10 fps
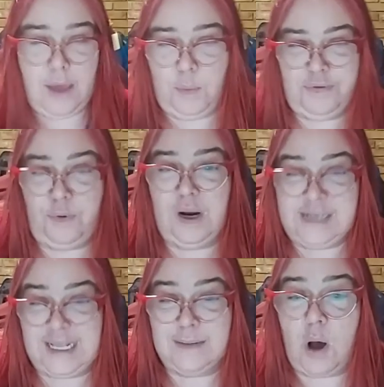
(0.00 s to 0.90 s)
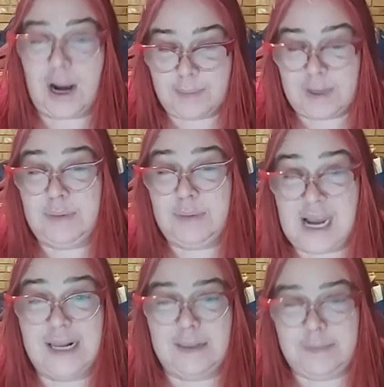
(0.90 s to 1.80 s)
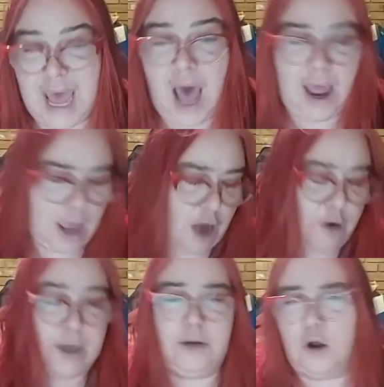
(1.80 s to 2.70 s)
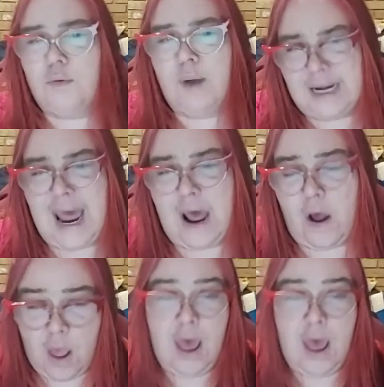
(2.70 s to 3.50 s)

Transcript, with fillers: before I take them on, I'm going to be telling them, yeah, I already know right now.